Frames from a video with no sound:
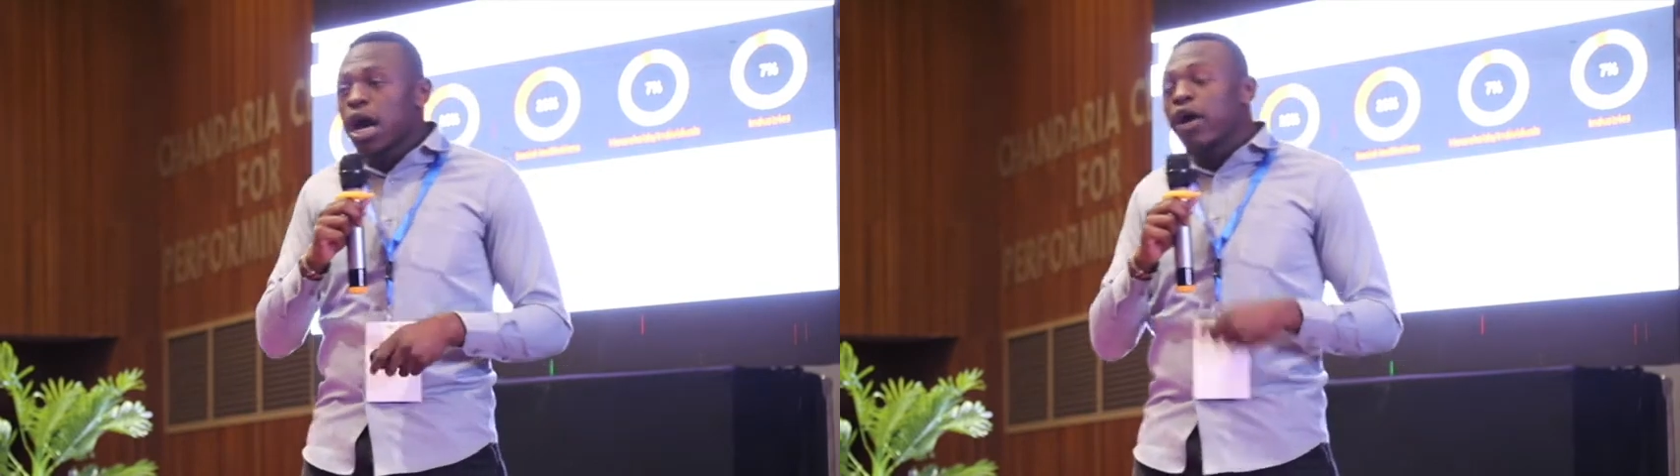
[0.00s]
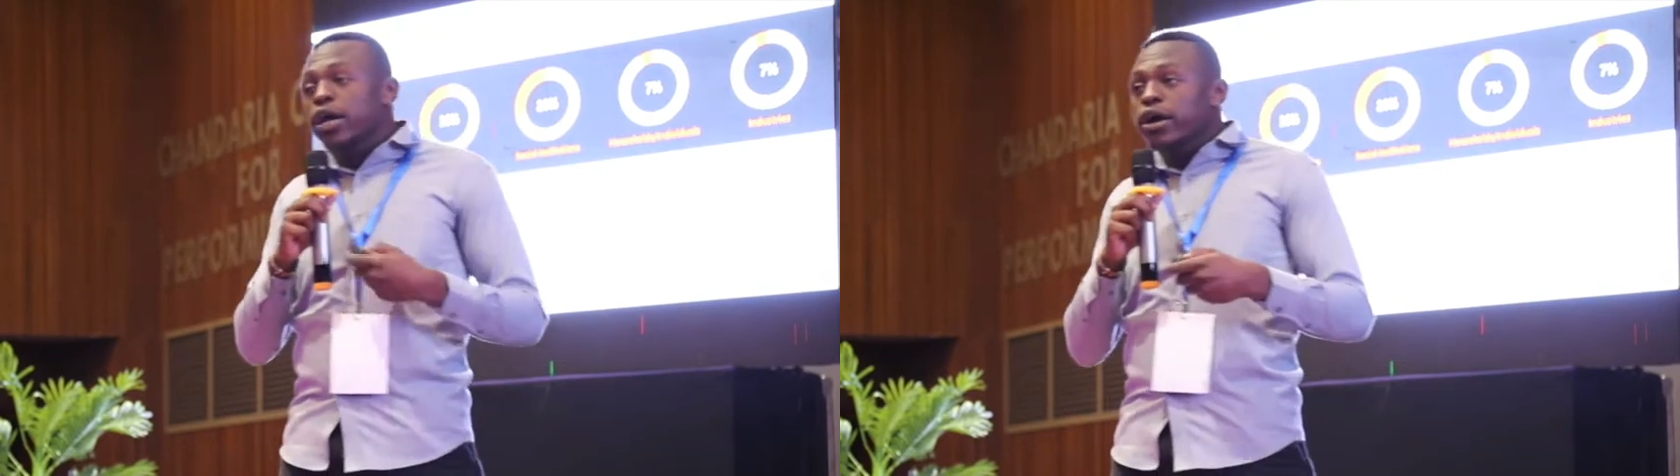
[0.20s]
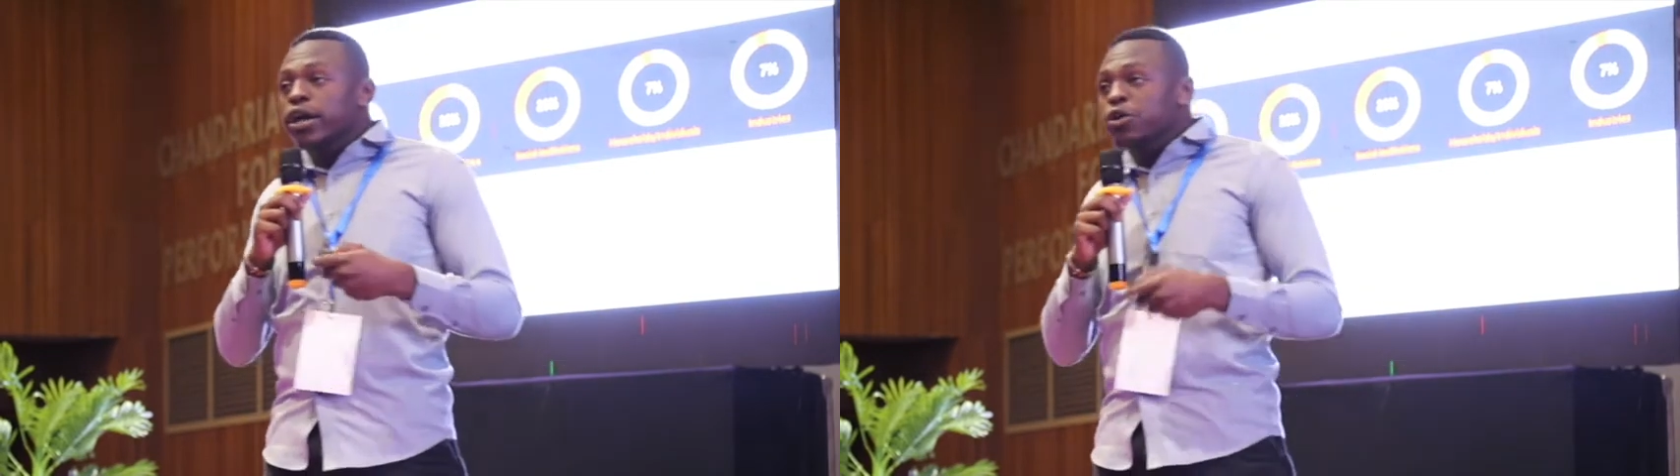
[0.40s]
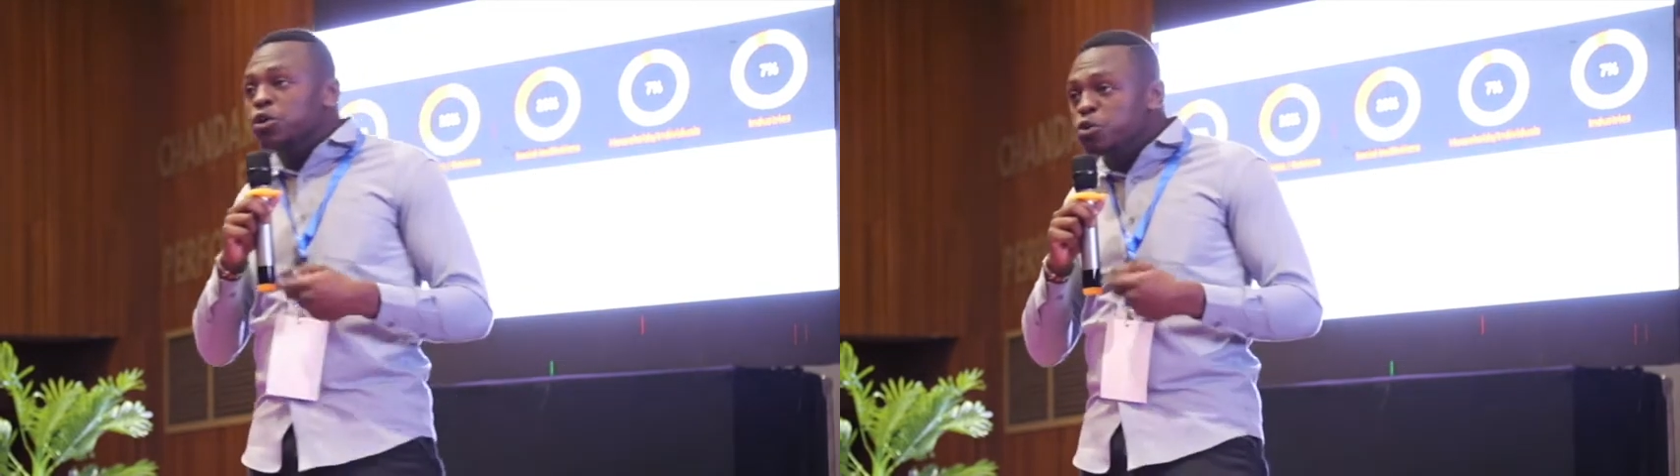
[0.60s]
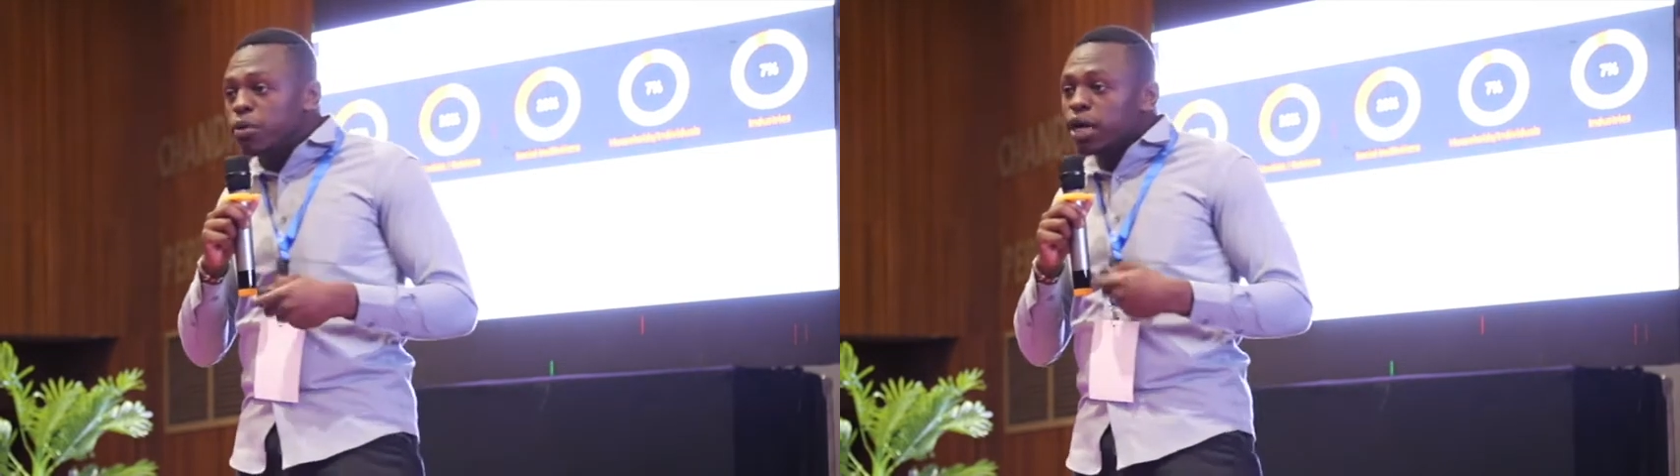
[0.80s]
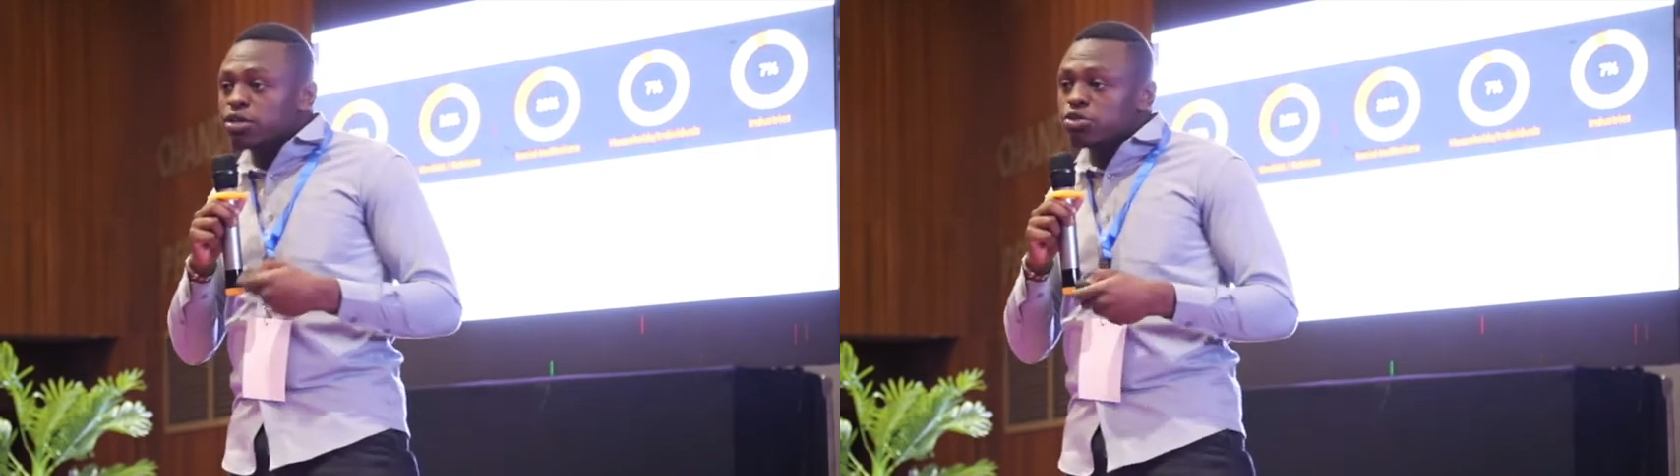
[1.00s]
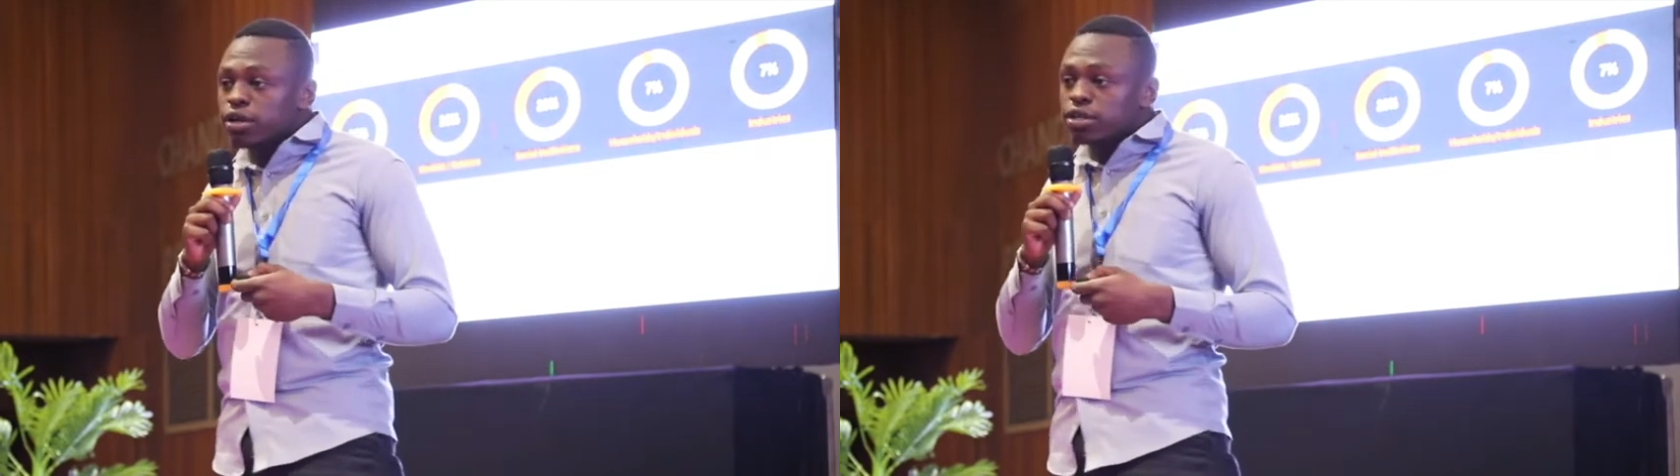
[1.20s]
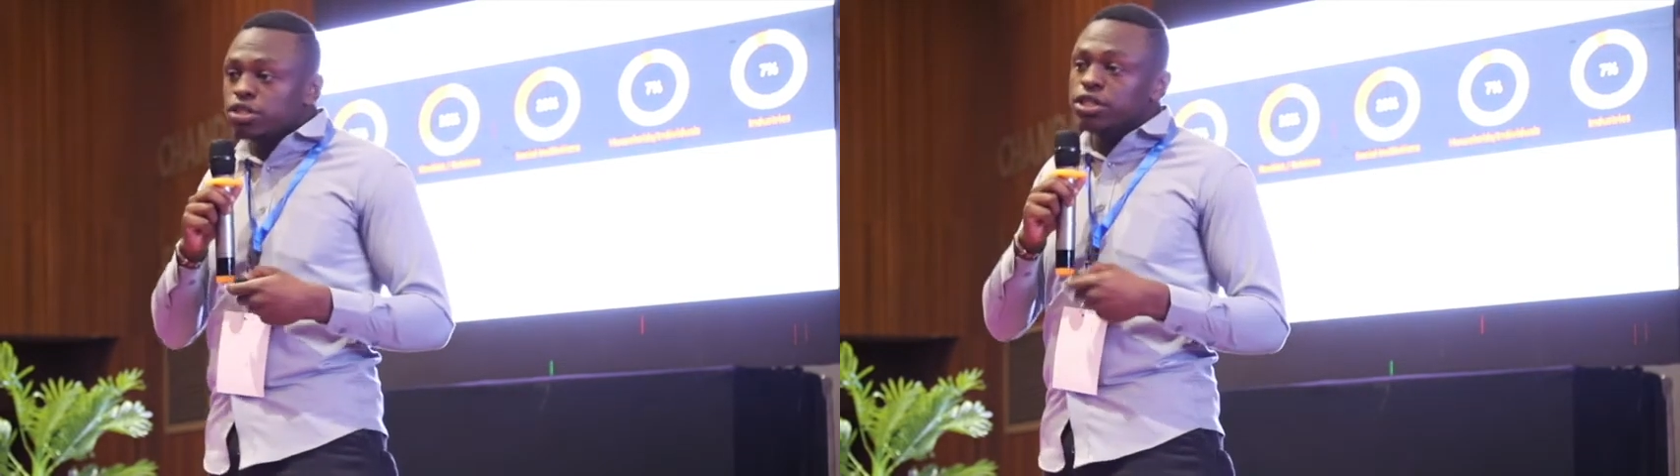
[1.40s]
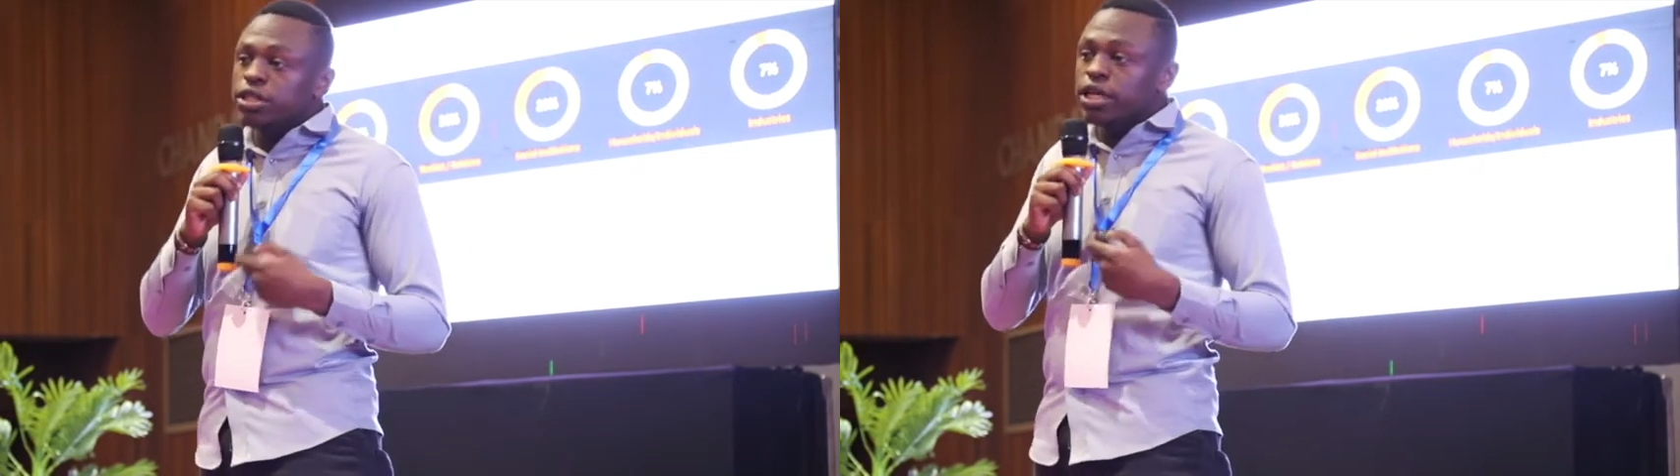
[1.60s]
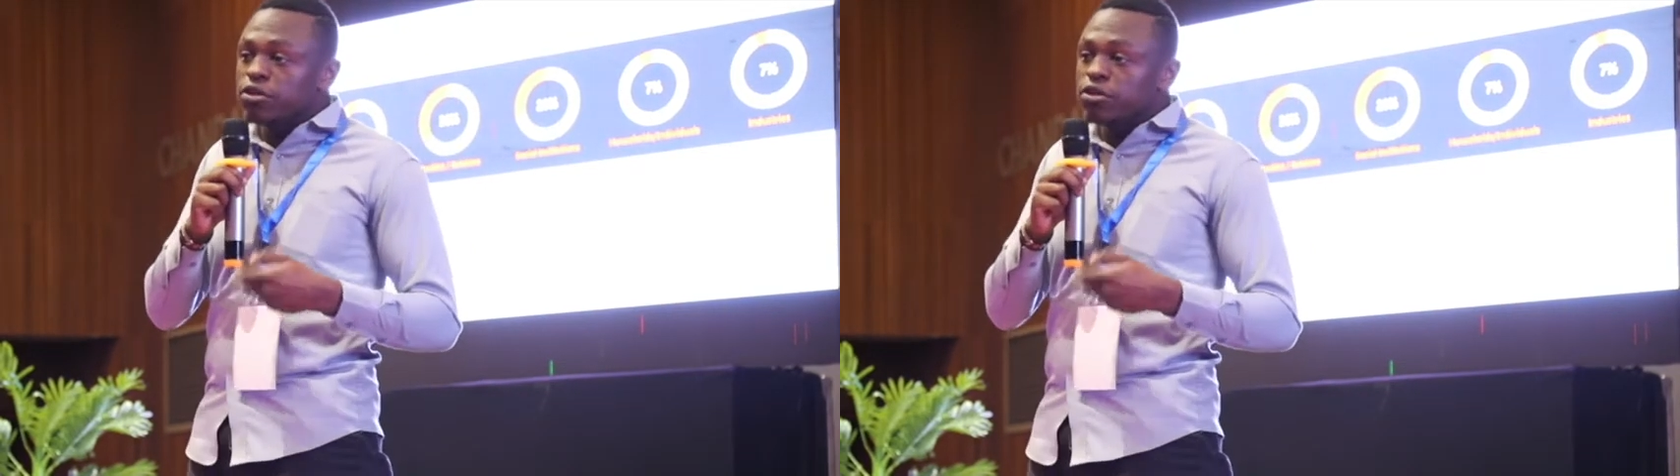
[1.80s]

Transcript: Our current go-to-market strategy